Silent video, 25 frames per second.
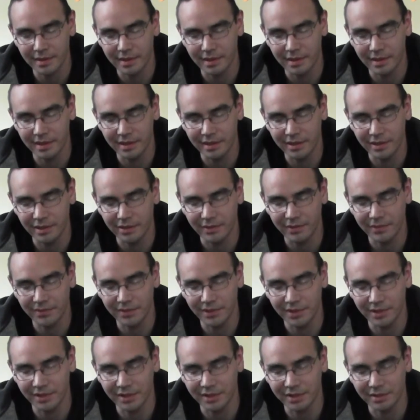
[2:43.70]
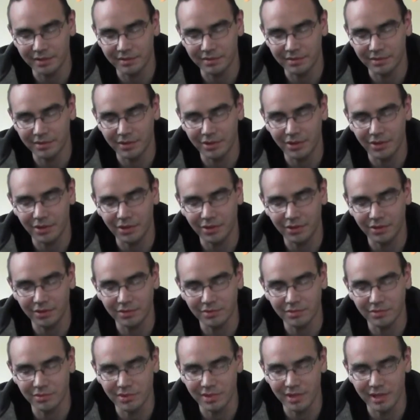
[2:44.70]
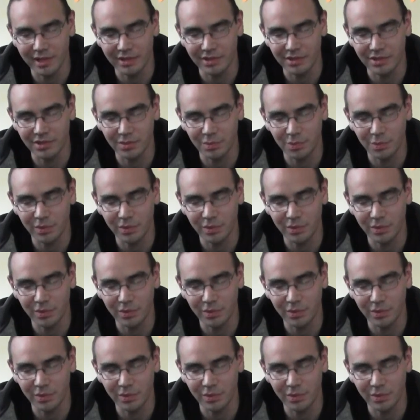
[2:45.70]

And then you'll feel it all as just